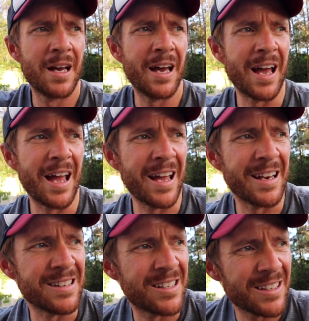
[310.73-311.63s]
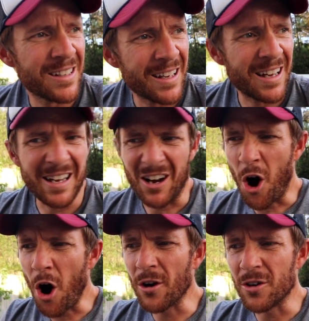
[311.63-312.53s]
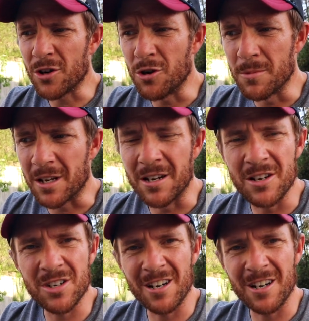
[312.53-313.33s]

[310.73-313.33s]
and hot, humid condition.